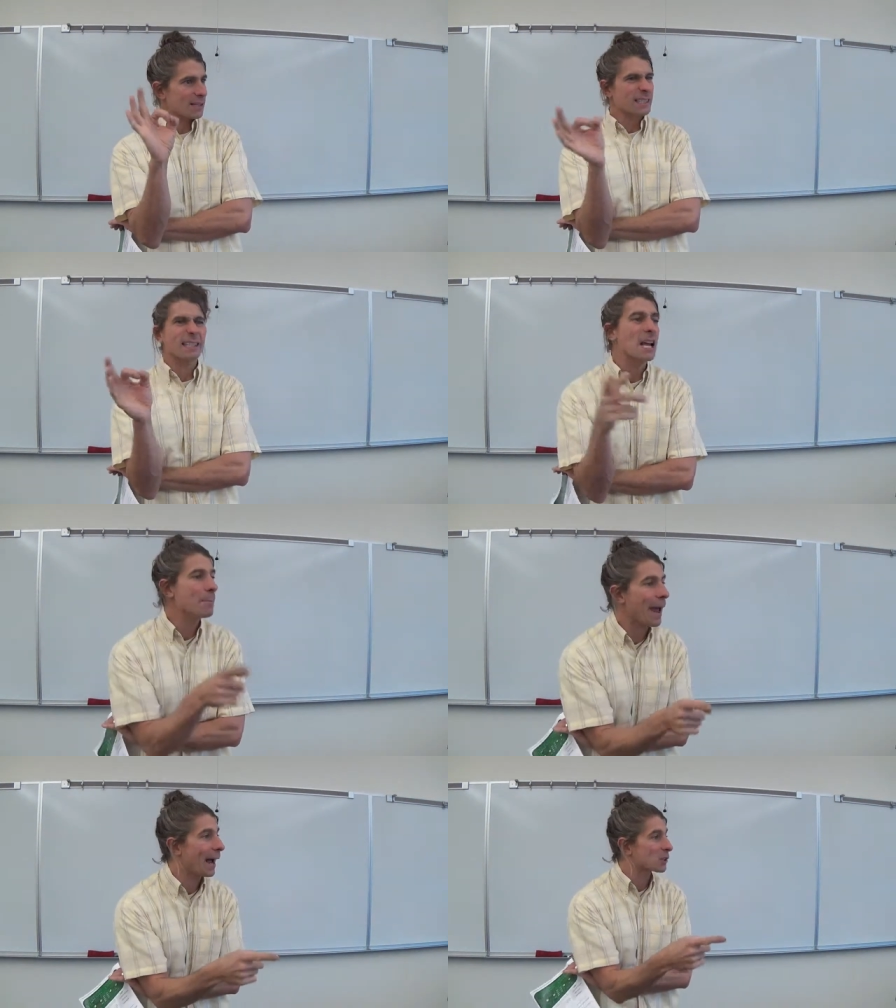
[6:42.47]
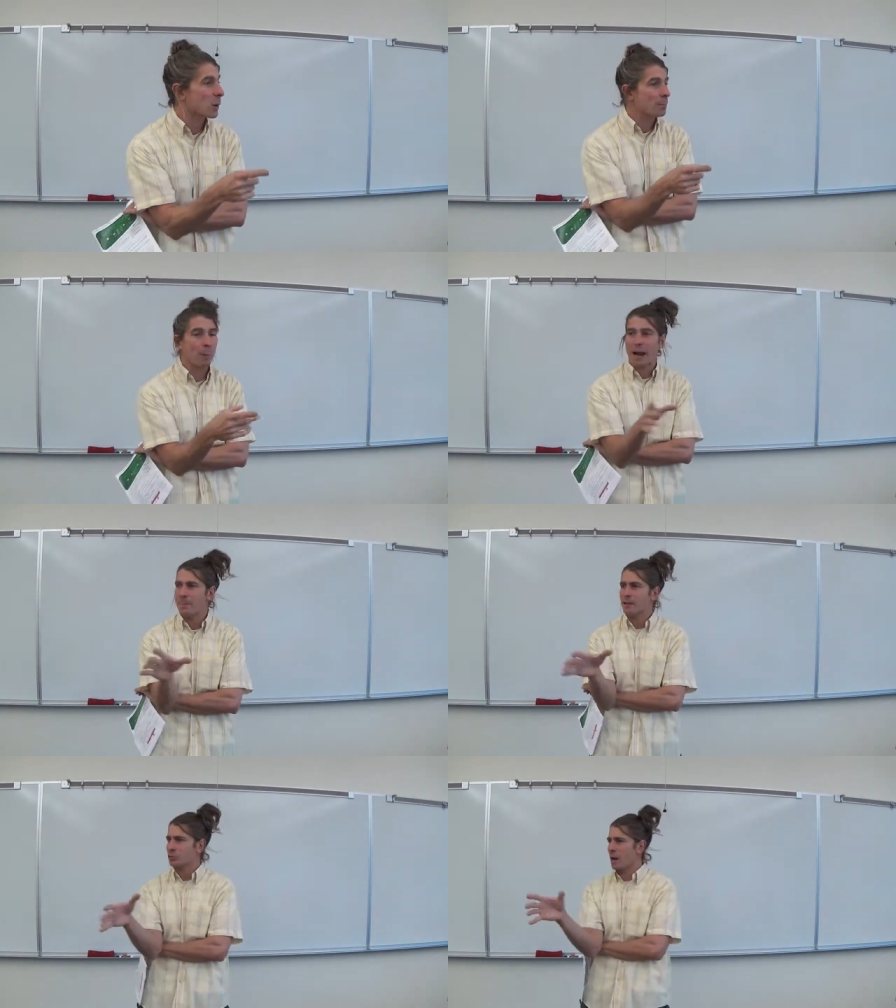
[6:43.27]
It's the same payouts we kind of
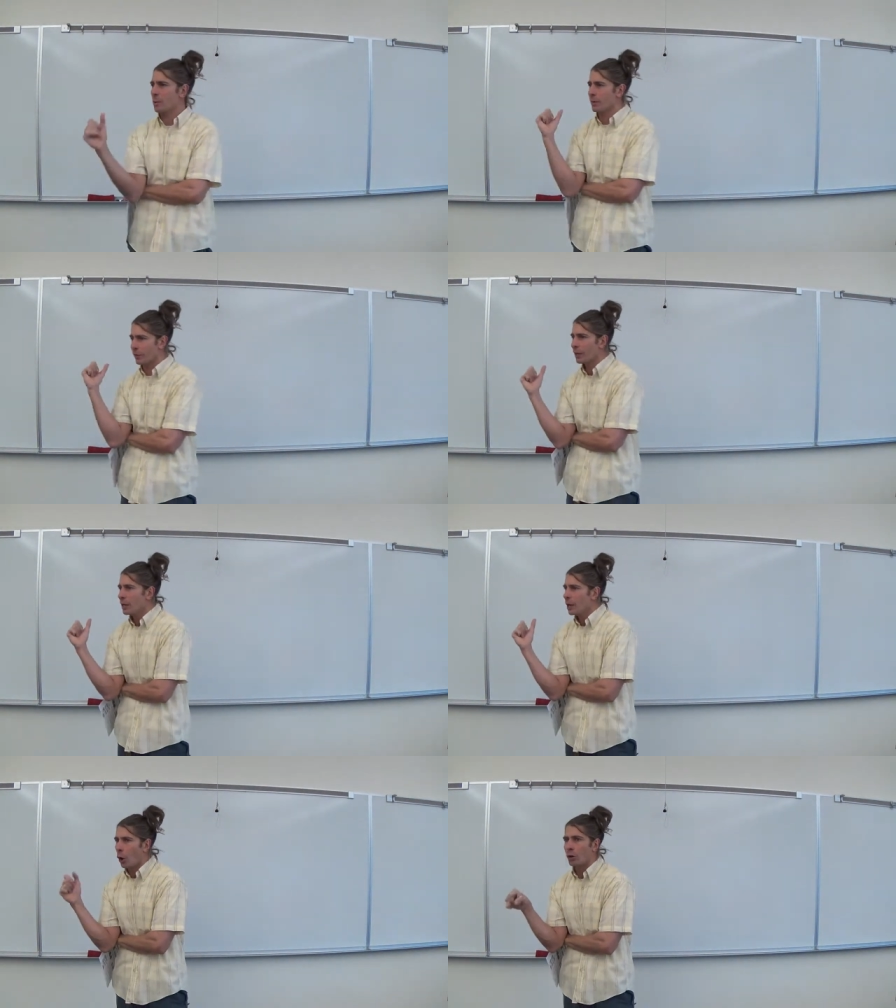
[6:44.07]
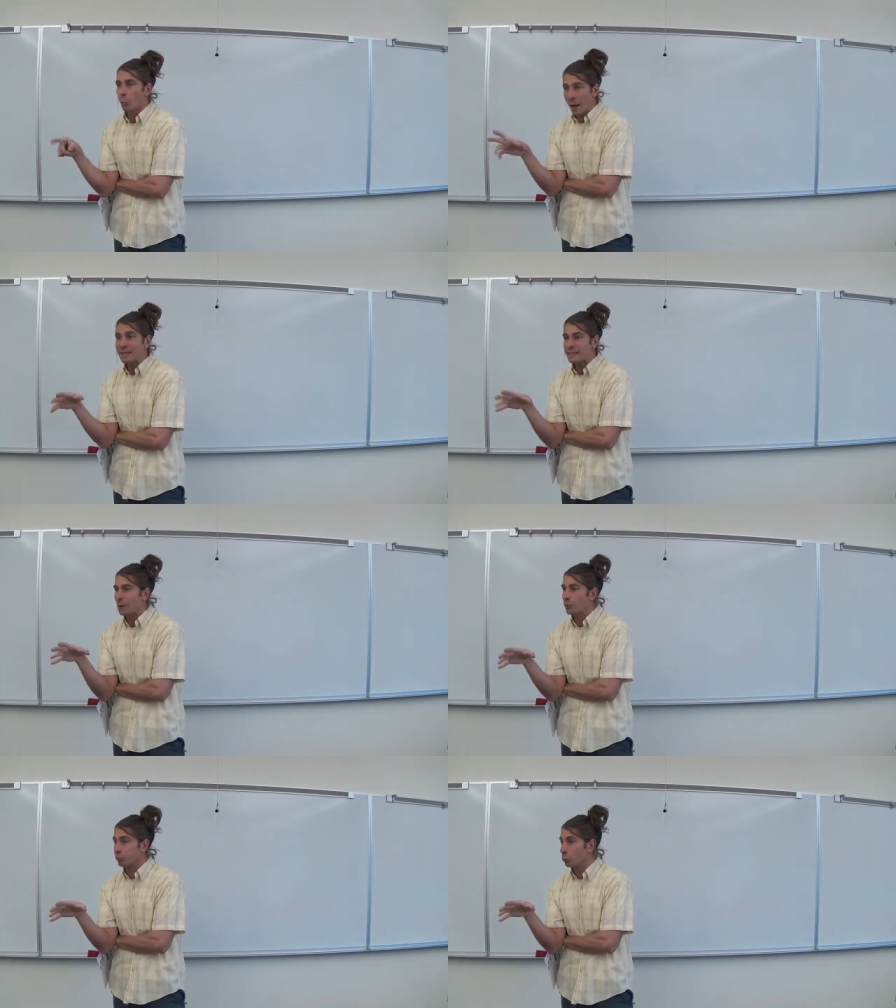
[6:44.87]
messed around with on Wednesday
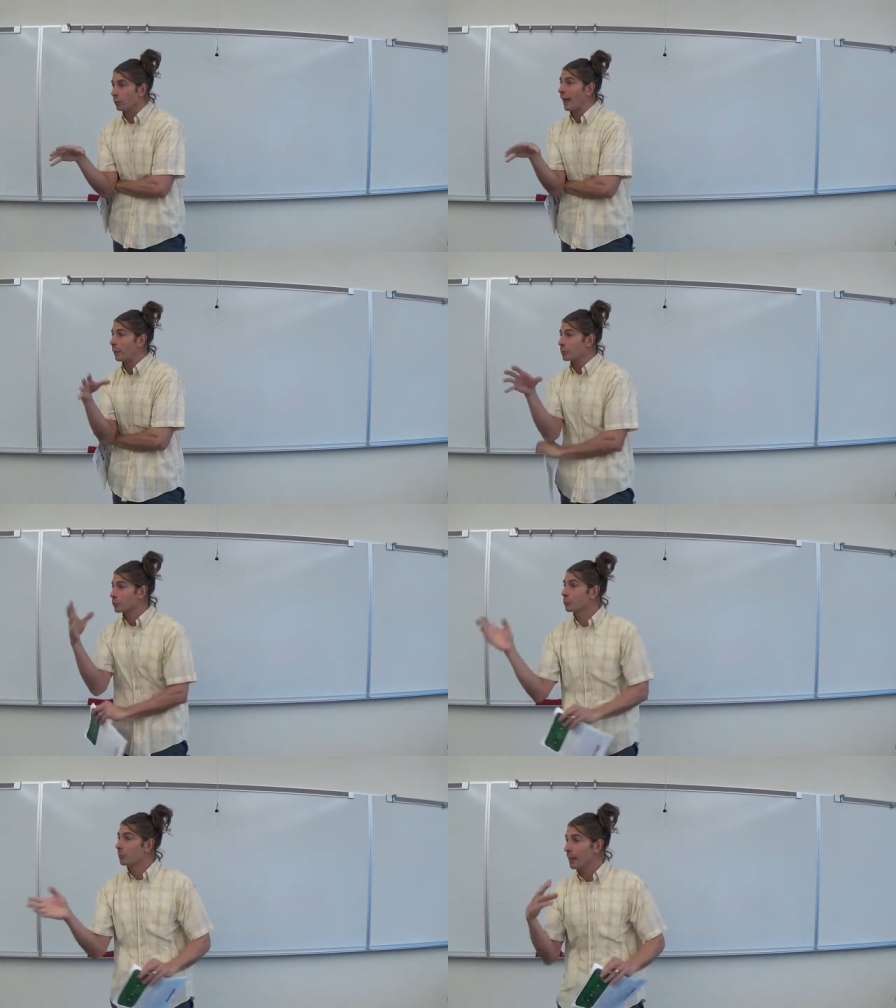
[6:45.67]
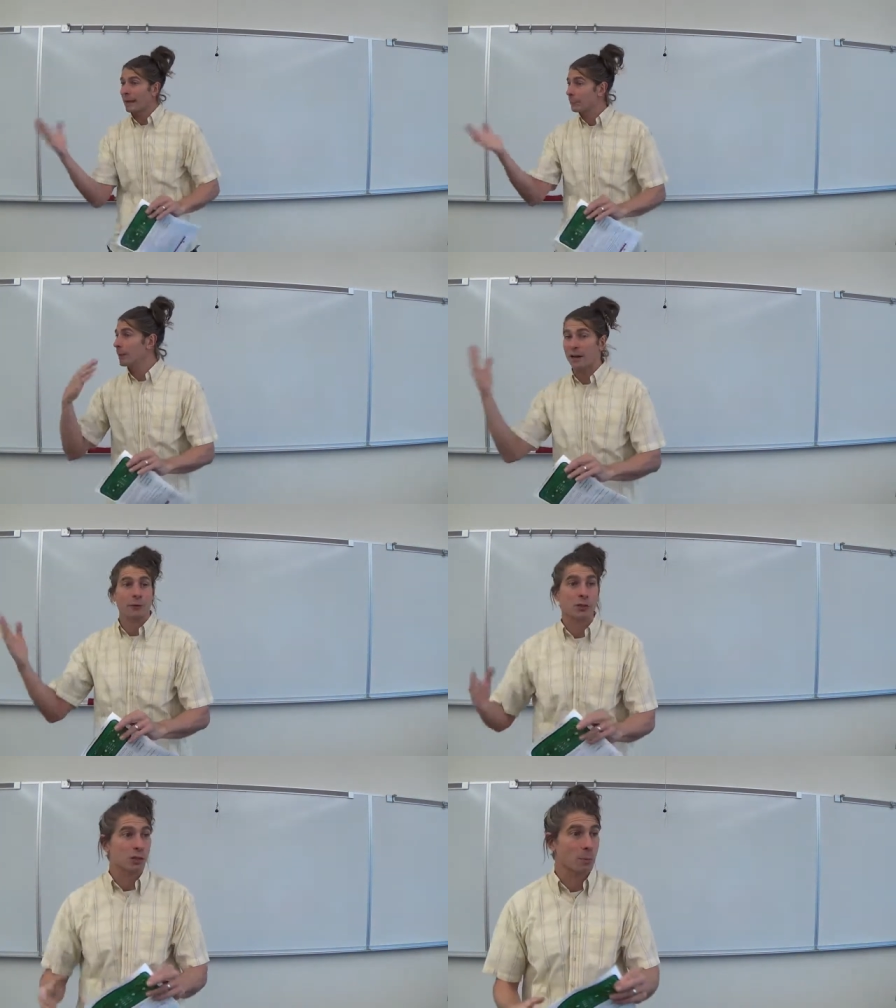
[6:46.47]
with roulette when you're doing black, black
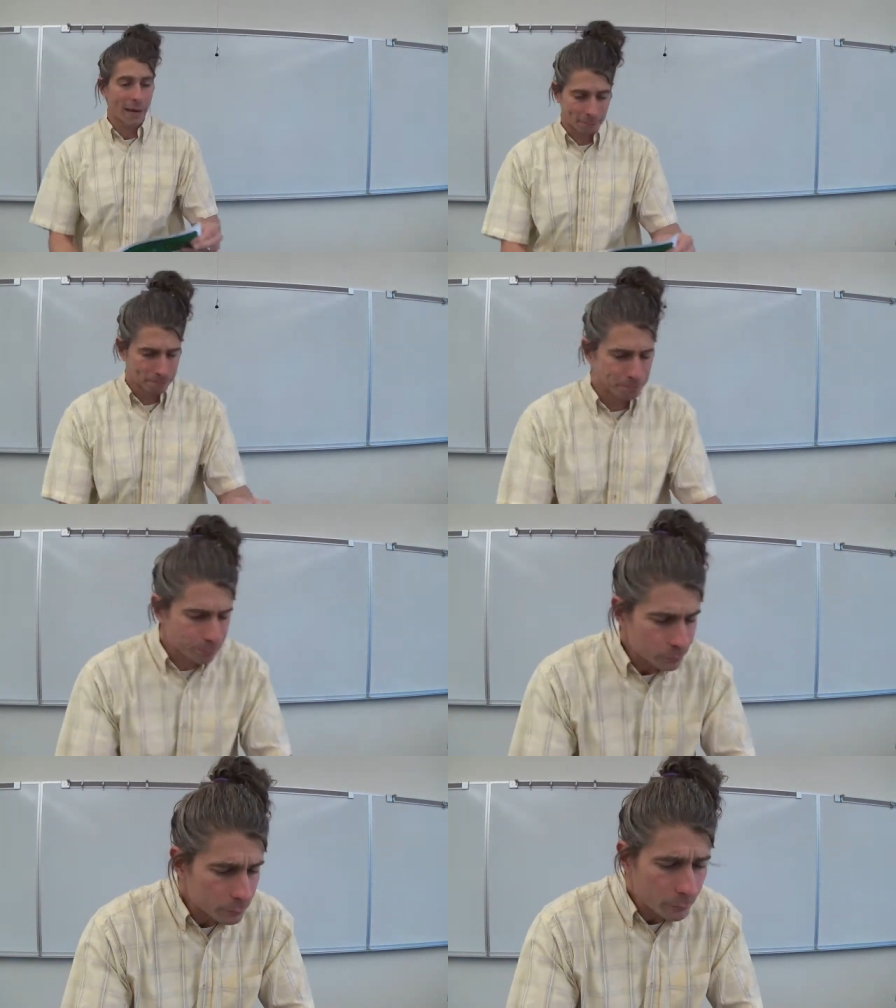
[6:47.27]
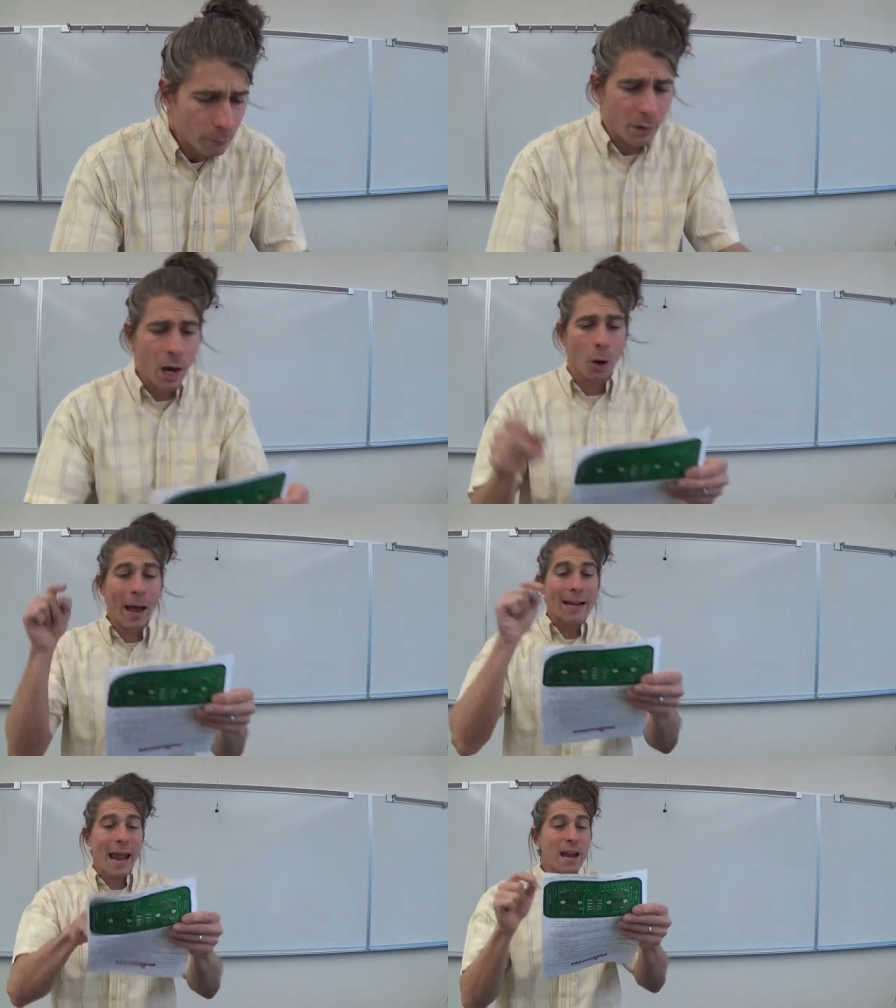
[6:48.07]
versus red. All
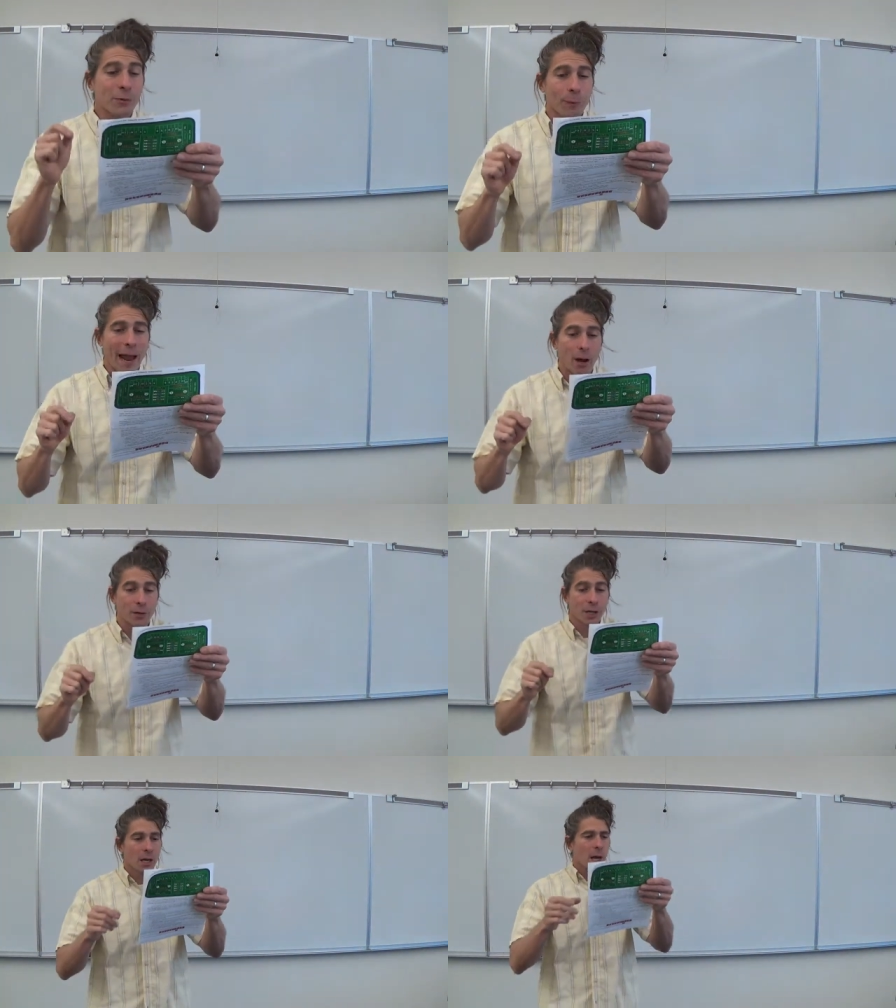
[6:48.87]
right, eighth round.